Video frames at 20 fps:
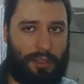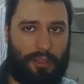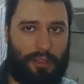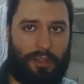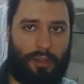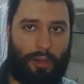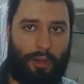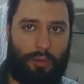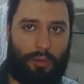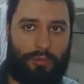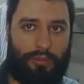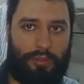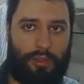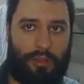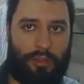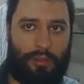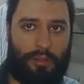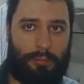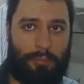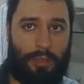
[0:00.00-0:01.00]
of
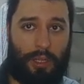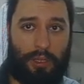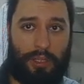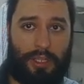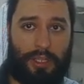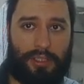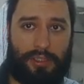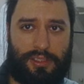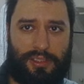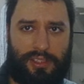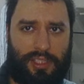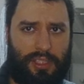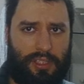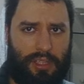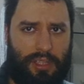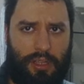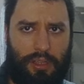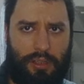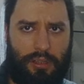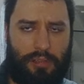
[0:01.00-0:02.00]
uh, plugins and
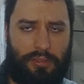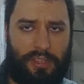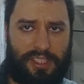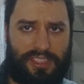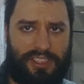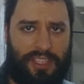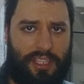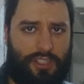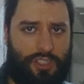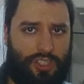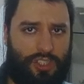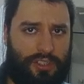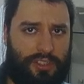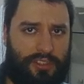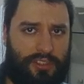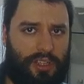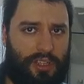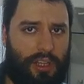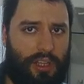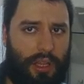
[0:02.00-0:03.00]
a lot of extensions
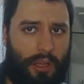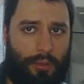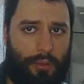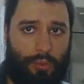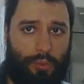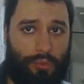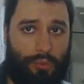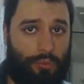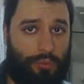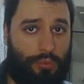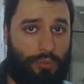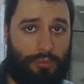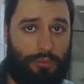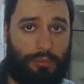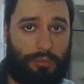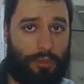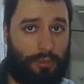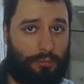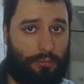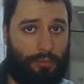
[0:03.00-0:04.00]
that allow you to do
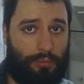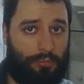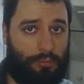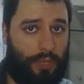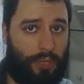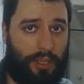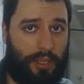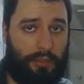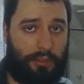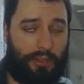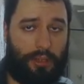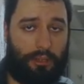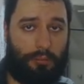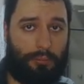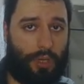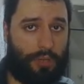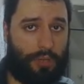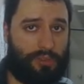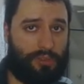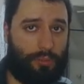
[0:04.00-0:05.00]
anything
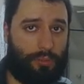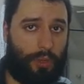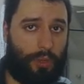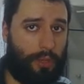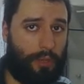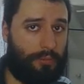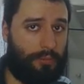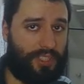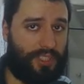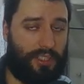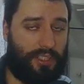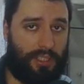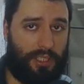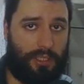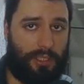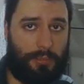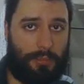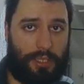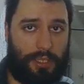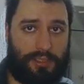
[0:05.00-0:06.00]
browse the web send
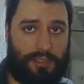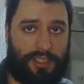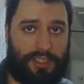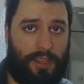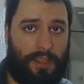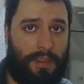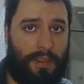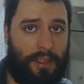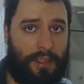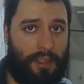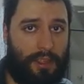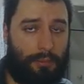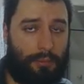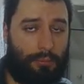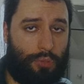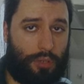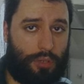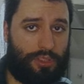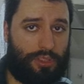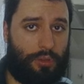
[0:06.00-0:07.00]
emails
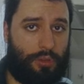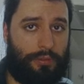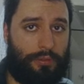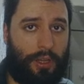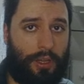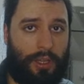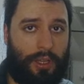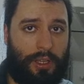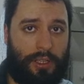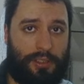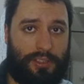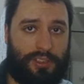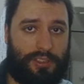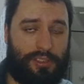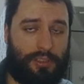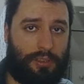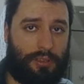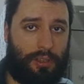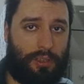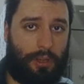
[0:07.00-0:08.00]
browse your files
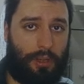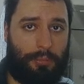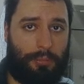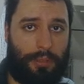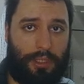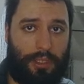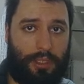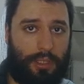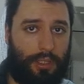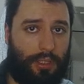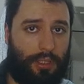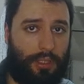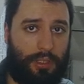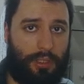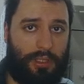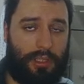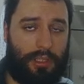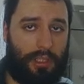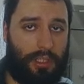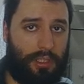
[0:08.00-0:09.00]
copy
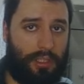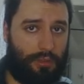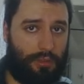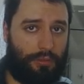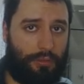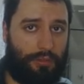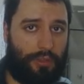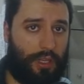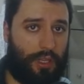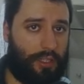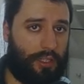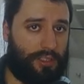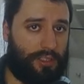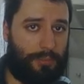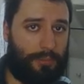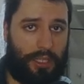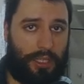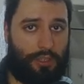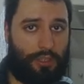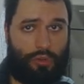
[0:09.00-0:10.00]
delete your files
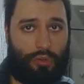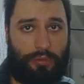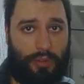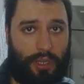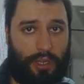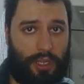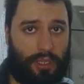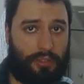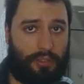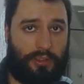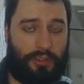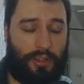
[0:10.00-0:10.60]
manage your files